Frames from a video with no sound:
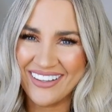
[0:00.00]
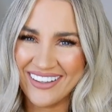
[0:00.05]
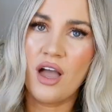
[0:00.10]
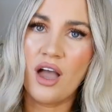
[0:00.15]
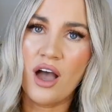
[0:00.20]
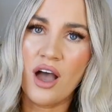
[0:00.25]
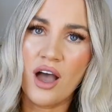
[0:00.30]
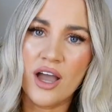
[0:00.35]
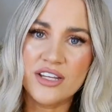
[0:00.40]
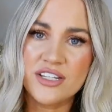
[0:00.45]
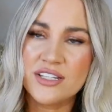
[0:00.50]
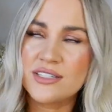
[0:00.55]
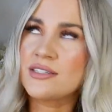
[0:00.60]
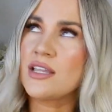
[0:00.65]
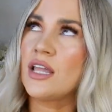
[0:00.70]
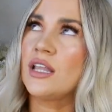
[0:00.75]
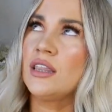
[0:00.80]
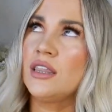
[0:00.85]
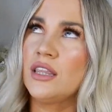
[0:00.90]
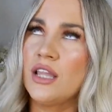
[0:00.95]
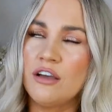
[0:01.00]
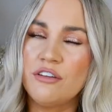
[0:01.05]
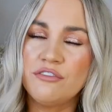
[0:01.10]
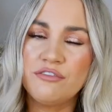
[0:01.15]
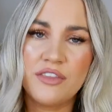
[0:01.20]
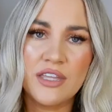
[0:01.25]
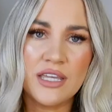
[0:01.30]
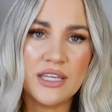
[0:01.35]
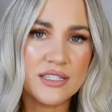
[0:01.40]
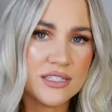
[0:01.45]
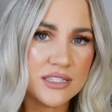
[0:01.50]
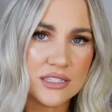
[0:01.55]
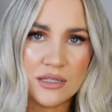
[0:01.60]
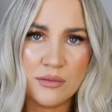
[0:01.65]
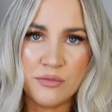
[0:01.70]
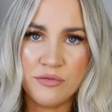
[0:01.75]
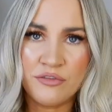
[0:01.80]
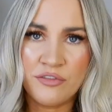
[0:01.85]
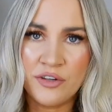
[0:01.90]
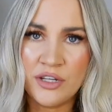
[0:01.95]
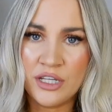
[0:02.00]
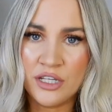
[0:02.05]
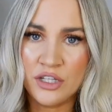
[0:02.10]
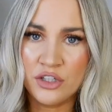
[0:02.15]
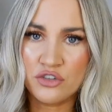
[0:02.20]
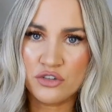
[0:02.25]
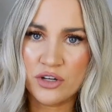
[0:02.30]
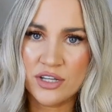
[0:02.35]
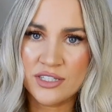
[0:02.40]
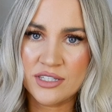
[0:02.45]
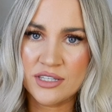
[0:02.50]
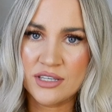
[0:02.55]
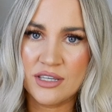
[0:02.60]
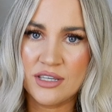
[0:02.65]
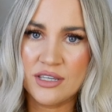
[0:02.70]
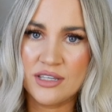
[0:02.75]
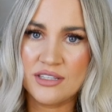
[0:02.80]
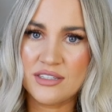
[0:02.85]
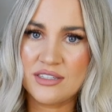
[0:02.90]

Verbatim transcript: I just love these slim fitting dresses.